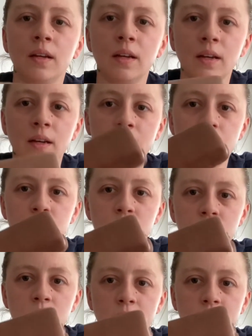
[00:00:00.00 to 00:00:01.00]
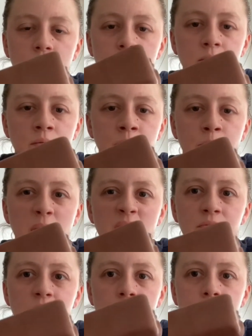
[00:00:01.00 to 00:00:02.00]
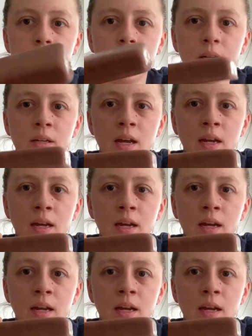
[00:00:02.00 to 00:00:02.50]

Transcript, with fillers: It almost looks like a beefed up Kit